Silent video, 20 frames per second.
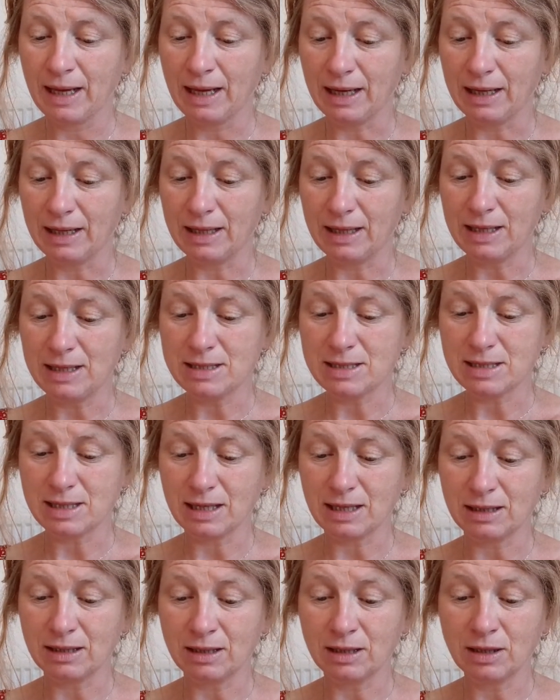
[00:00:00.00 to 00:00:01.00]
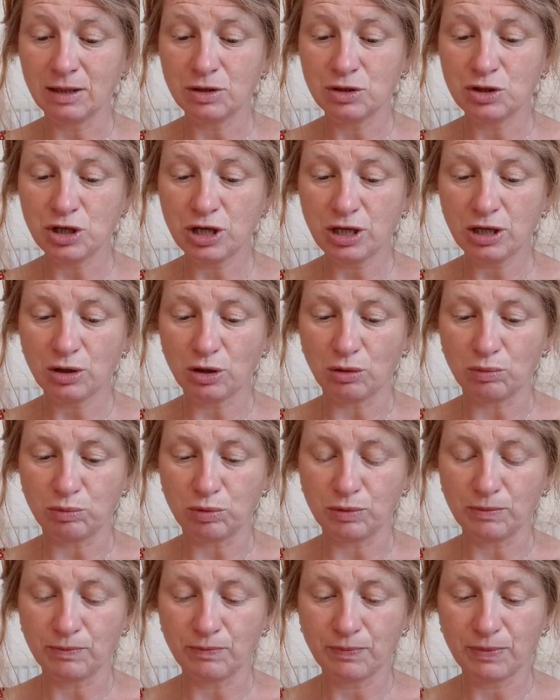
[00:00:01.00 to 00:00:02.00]
And he said,
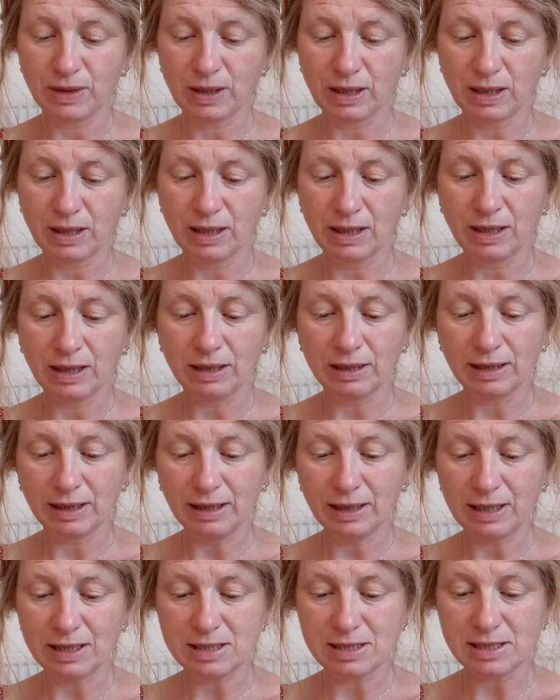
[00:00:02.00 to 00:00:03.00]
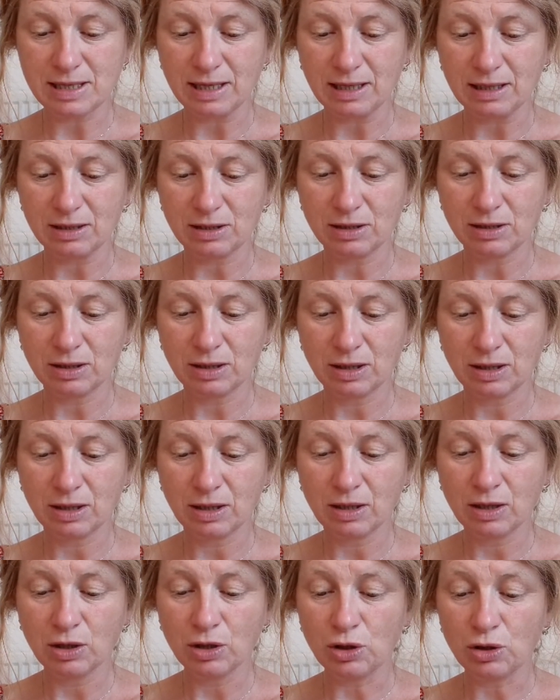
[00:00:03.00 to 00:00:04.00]
Jacob. Then he said,
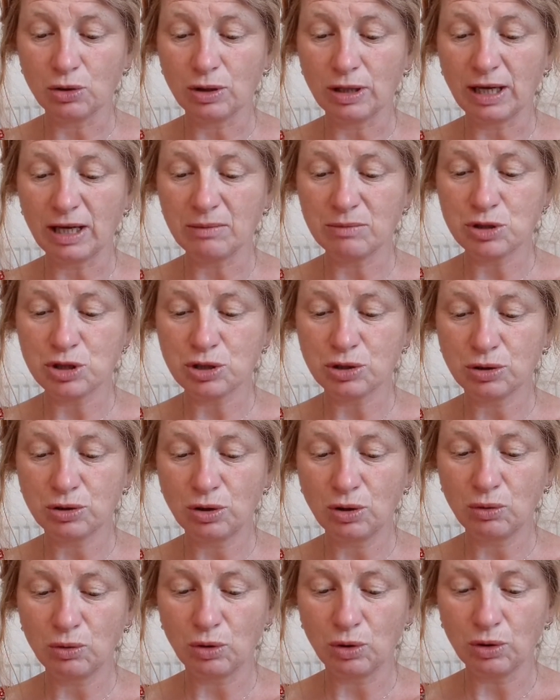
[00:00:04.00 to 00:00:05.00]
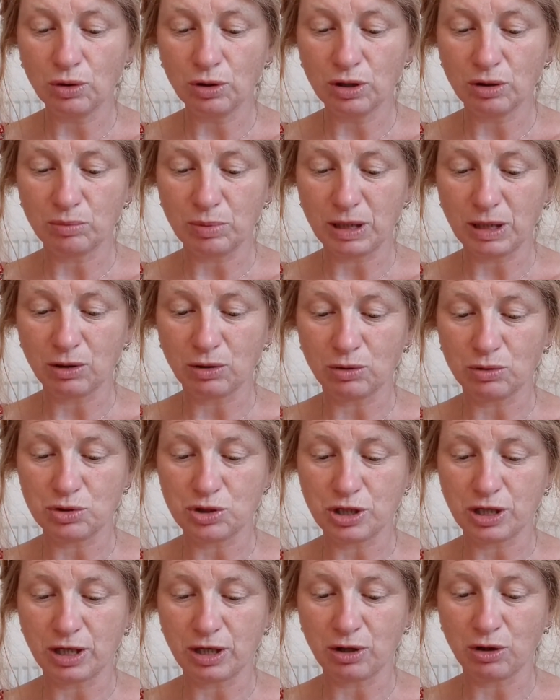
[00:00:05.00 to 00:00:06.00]
Your name shall no longer be called
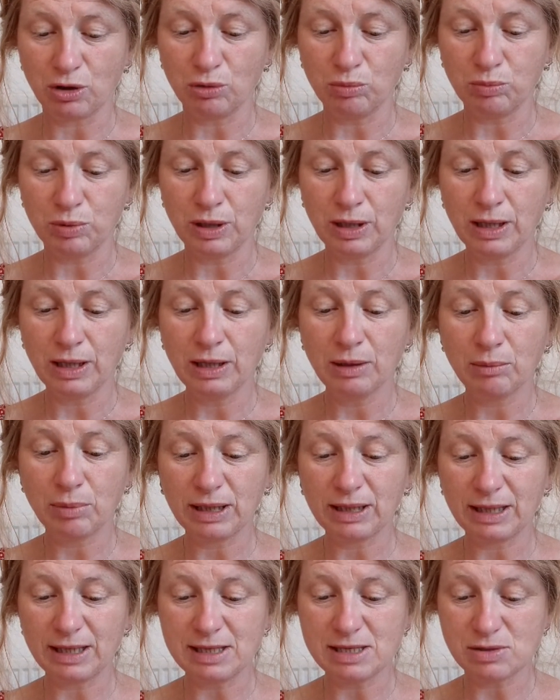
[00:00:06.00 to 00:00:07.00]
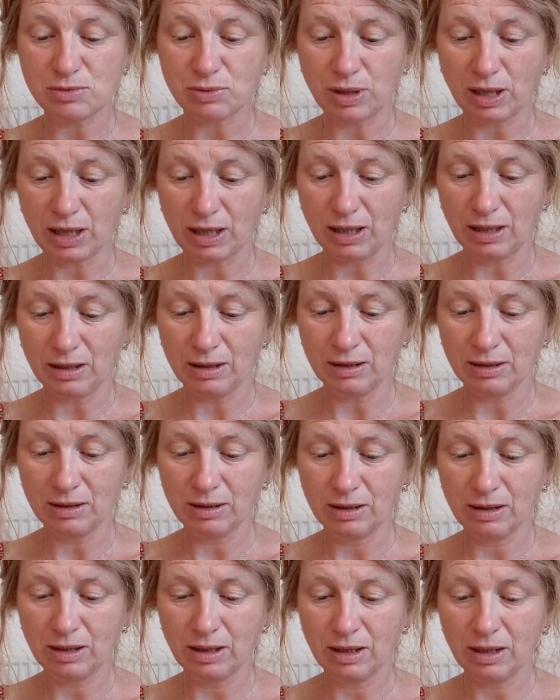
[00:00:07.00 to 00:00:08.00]
Jacob, but Israel,
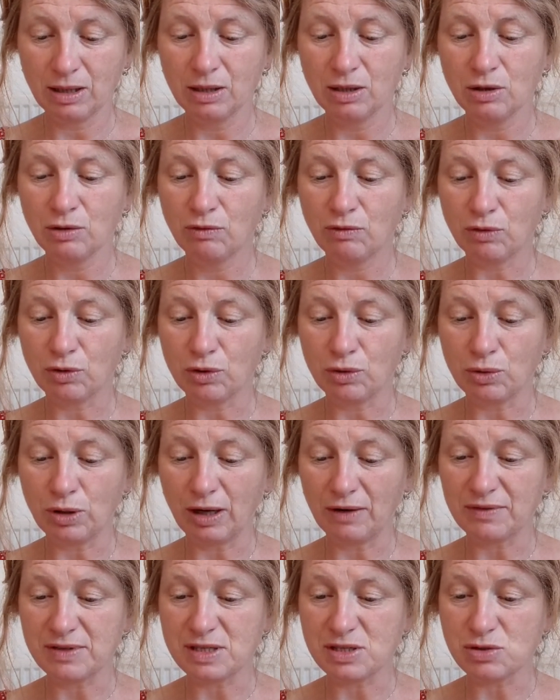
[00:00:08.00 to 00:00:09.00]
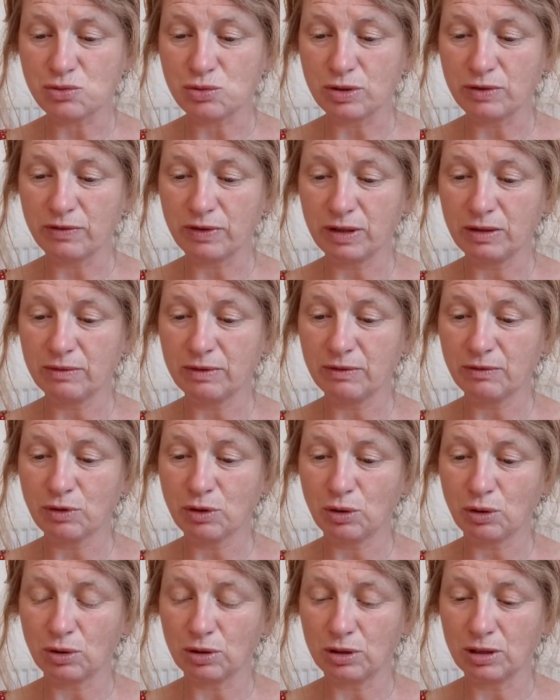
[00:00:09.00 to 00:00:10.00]
for you have striven with
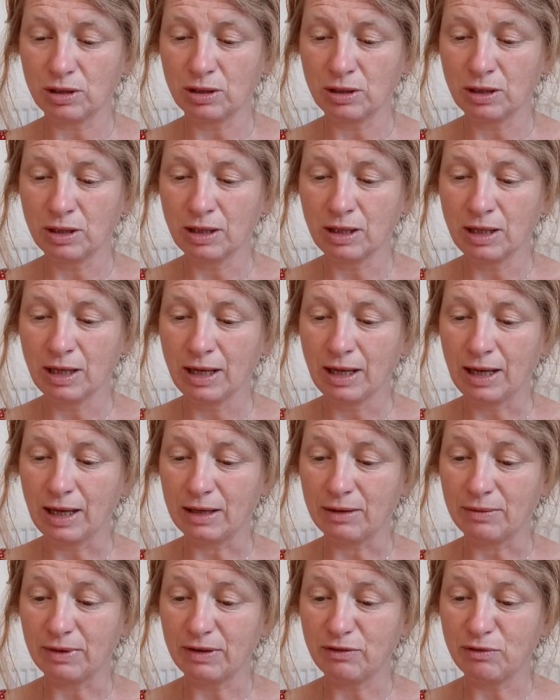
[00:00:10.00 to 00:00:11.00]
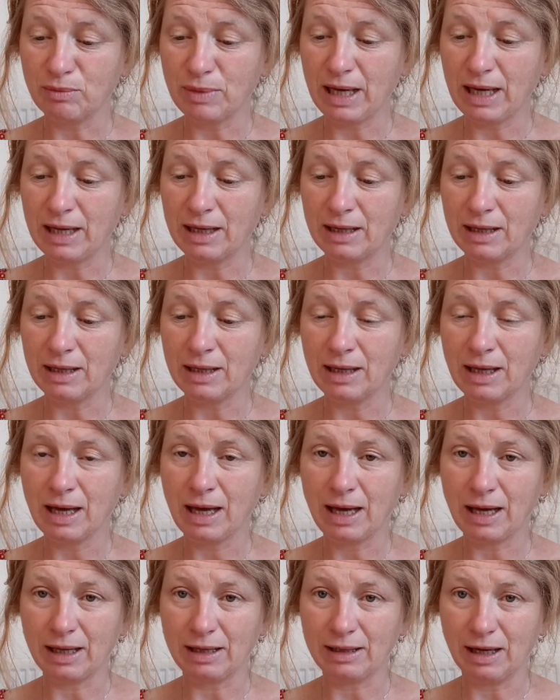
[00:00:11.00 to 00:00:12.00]
God and with men,
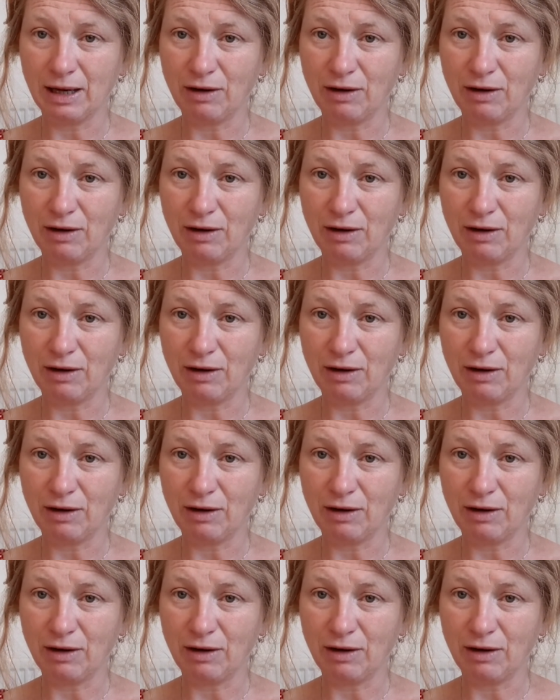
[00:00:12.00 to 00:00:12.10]
and